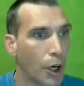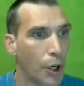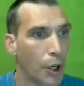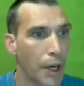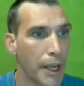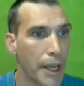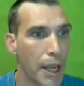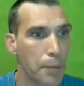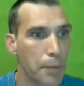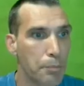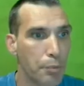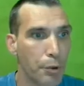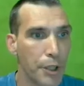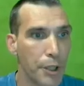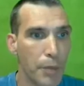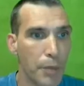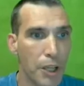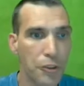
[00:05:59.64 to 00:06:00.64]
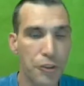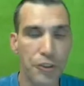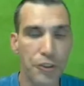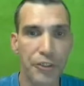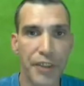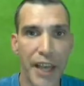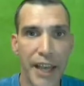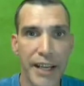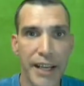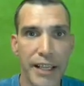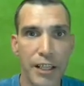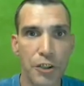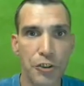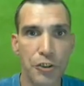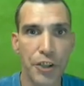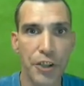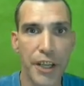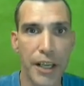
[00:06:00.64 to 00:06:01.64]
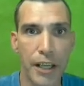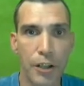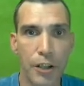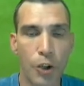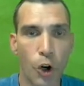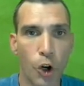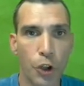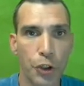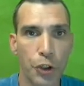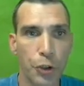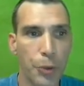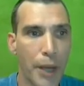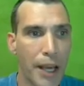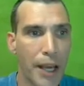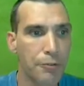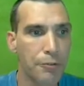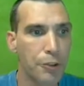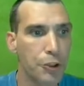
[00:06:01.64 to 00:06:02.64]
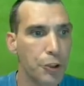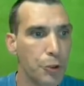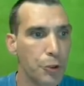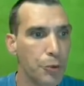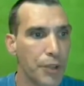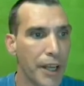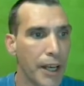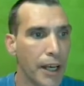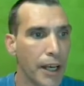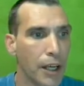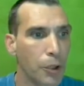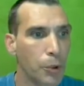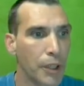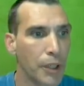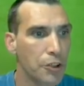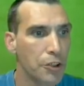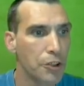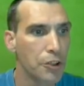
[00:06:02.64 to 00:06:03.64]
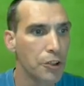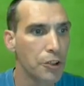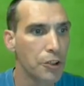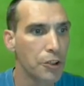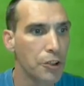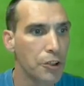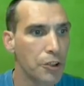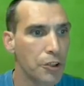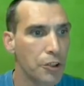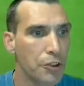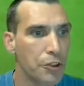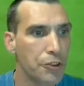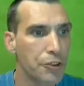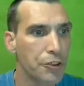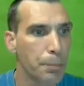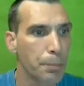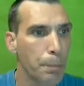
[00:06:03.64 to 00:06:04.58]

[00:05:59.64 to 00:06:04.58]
Alright, and pretty much that is it. All you have to do now is